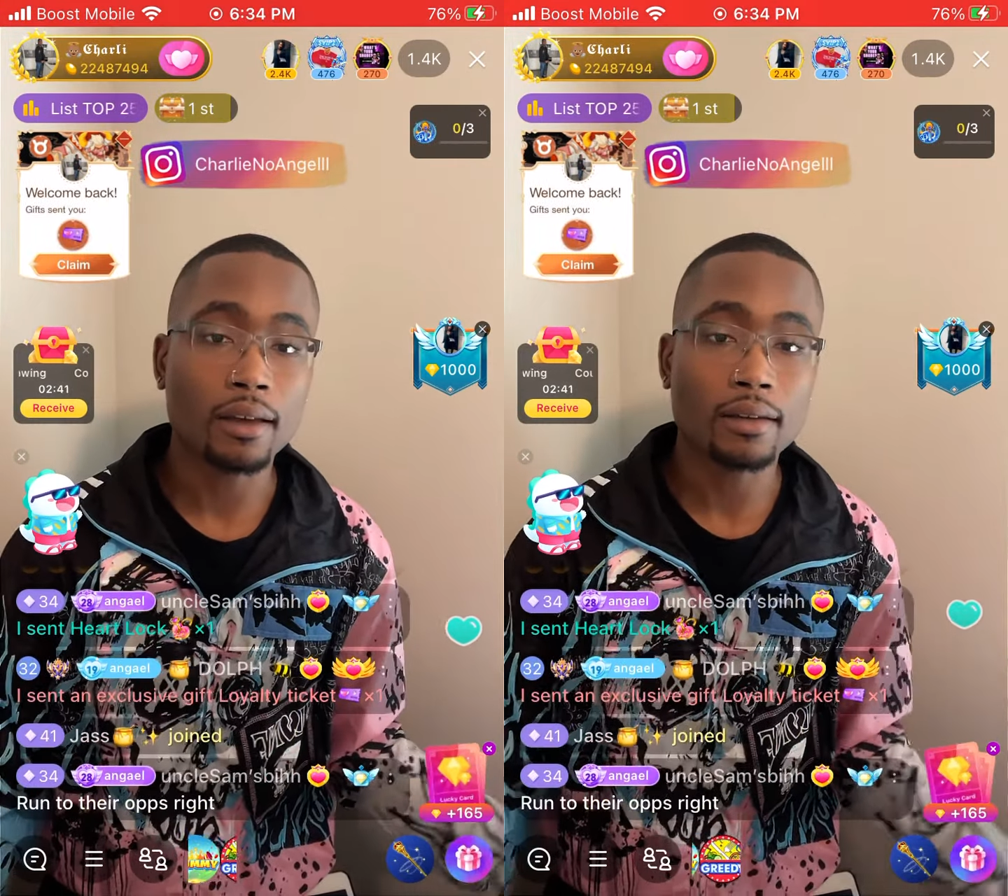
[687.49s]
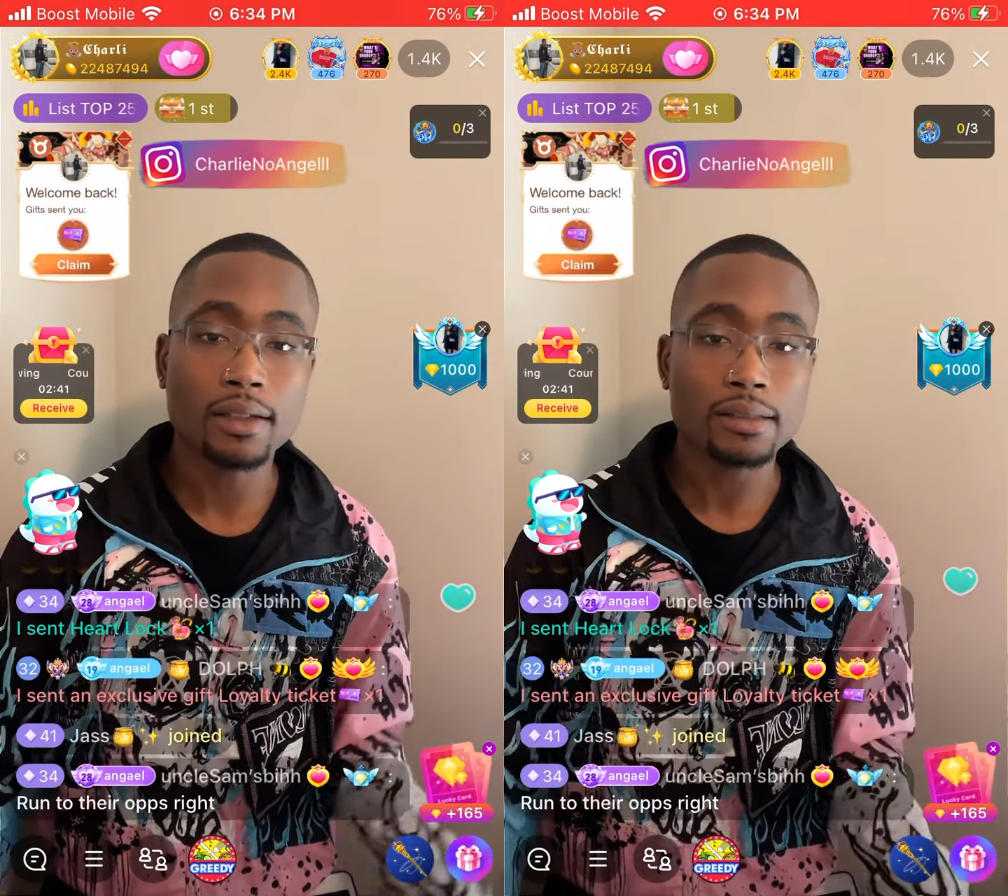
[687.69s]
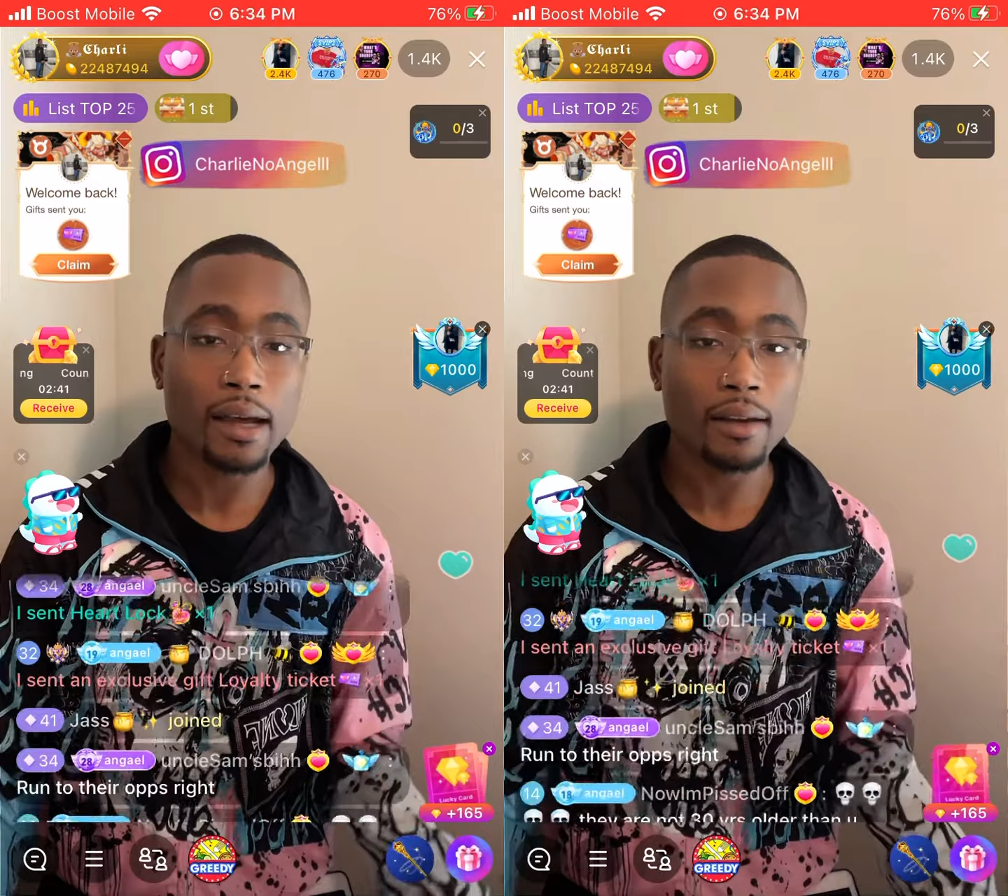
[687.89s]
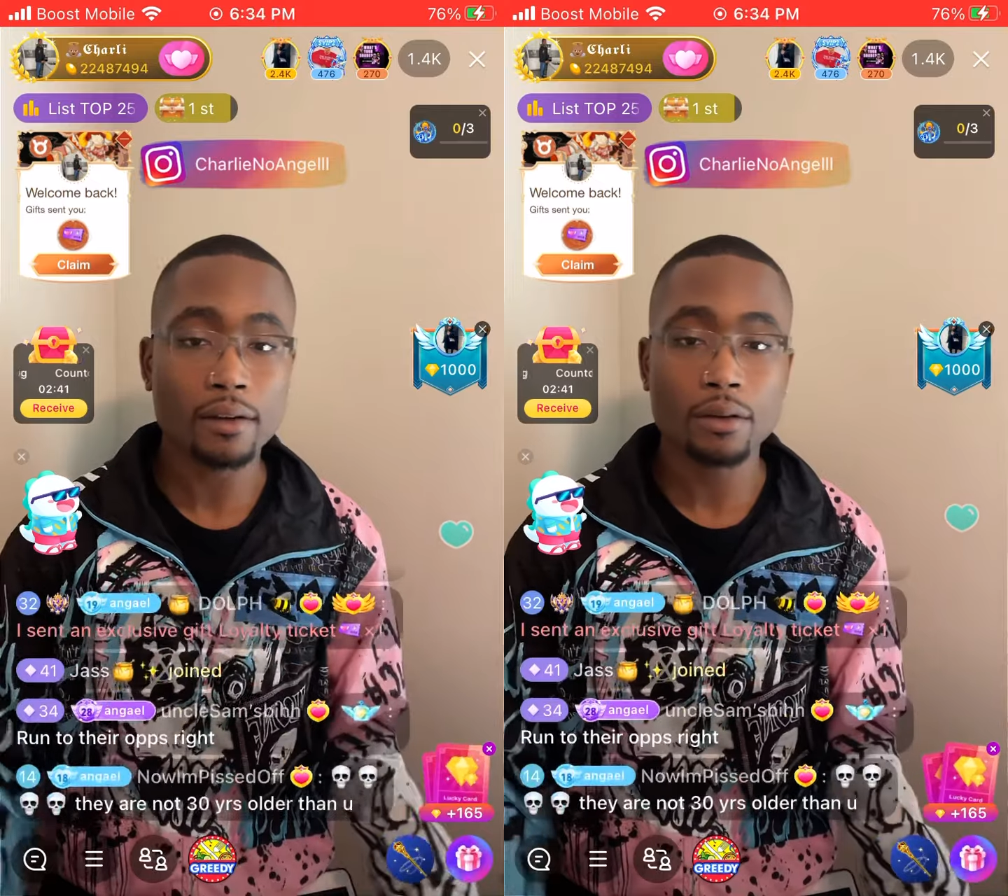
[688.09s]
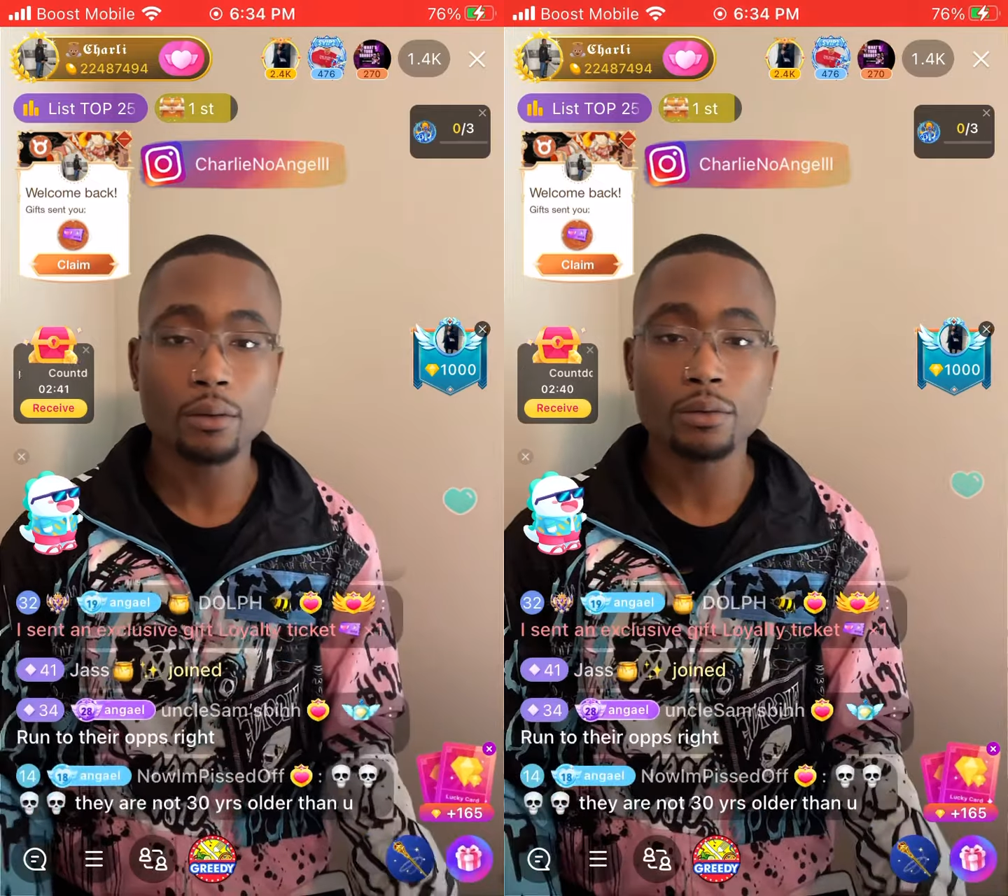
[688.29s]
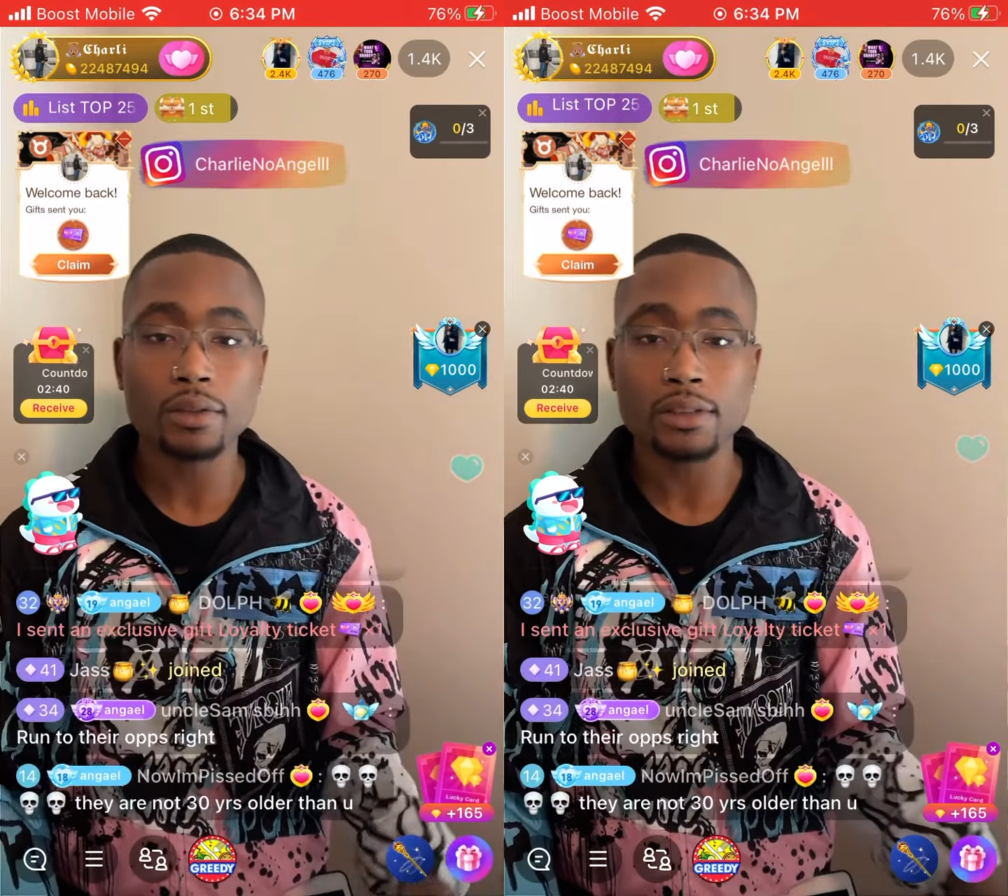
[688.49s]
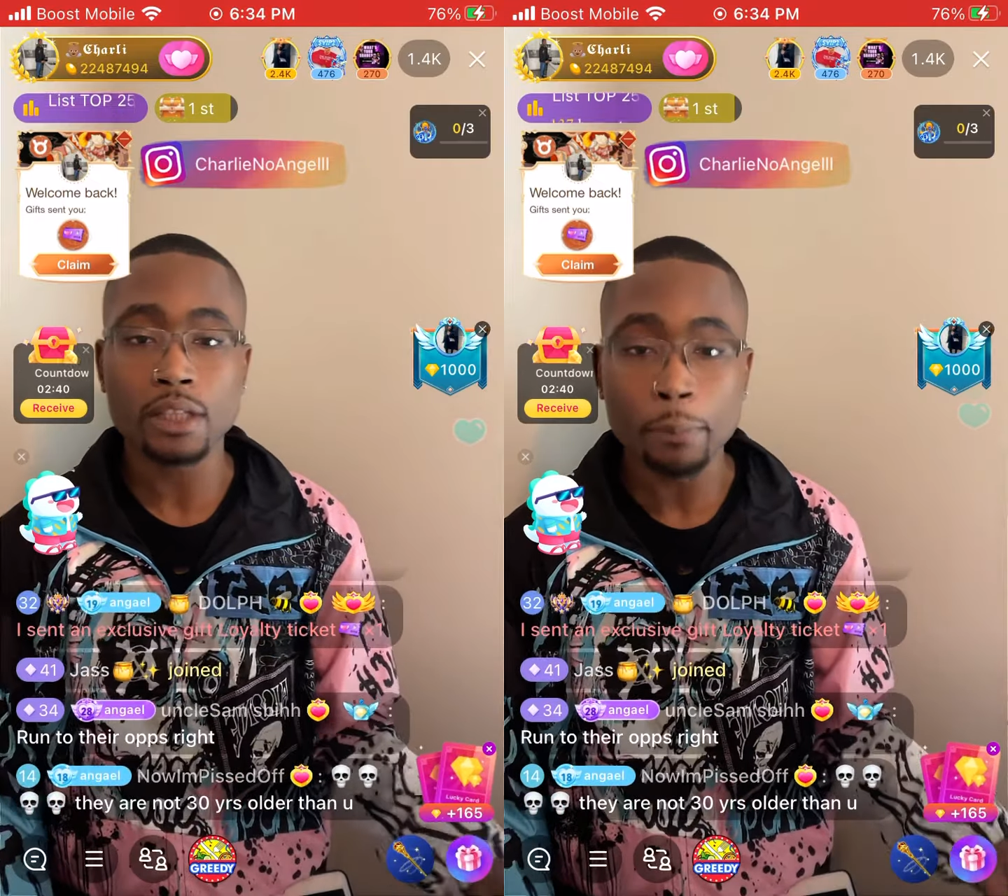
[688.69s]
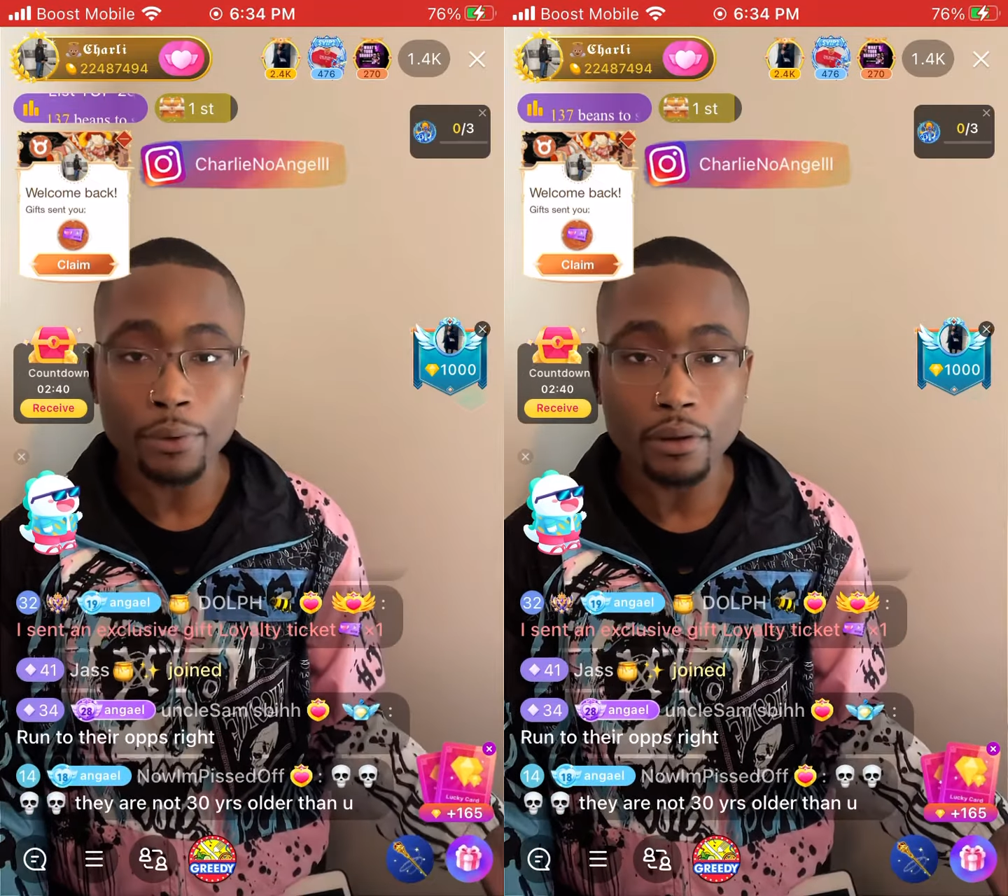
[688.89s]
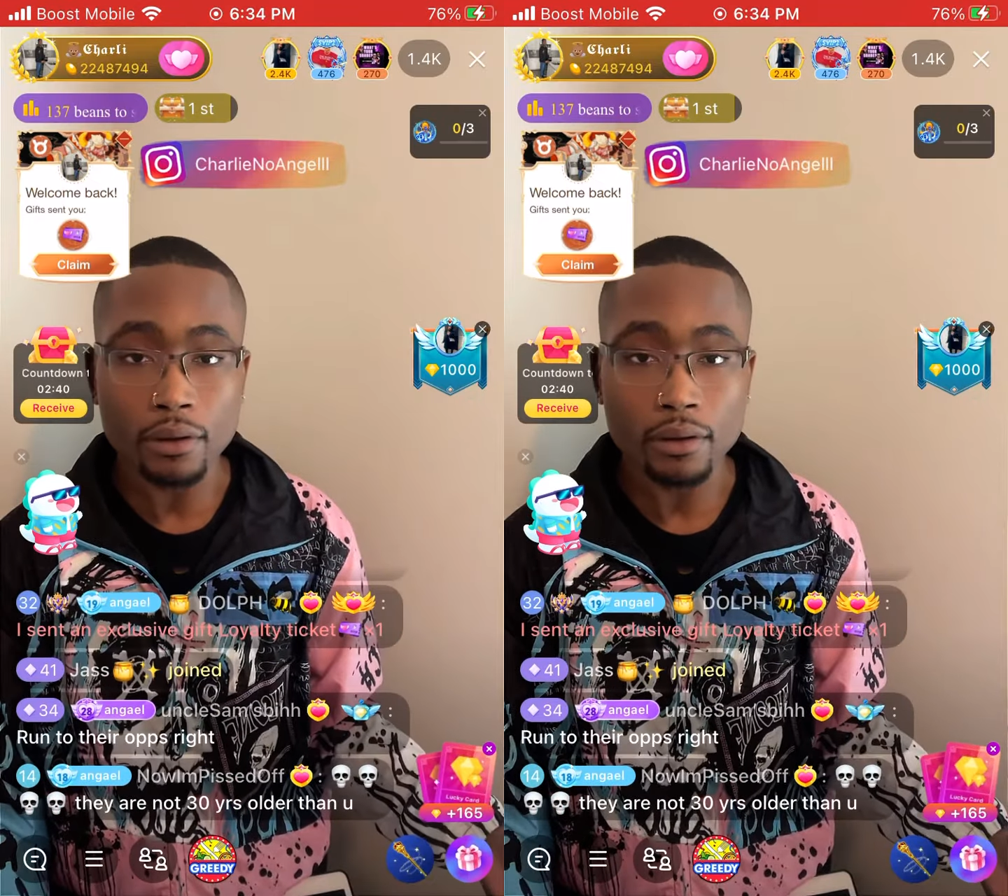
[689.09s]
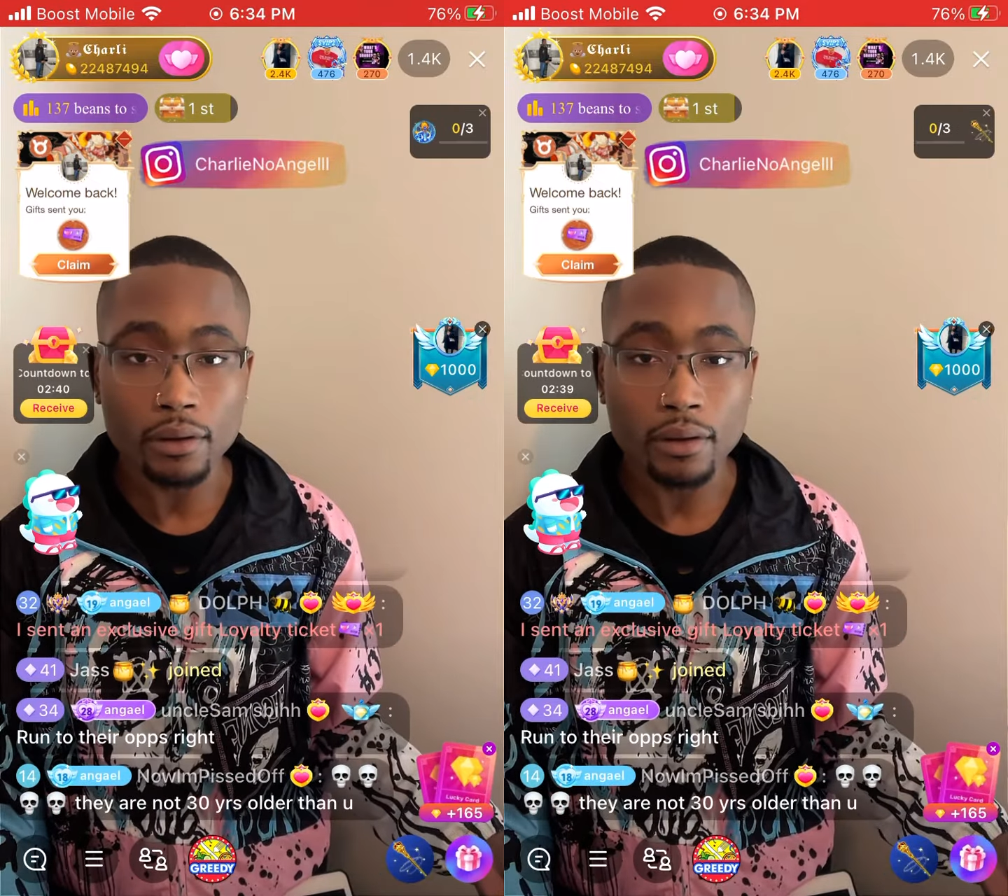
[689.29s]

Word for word: At least I didn't do the typical.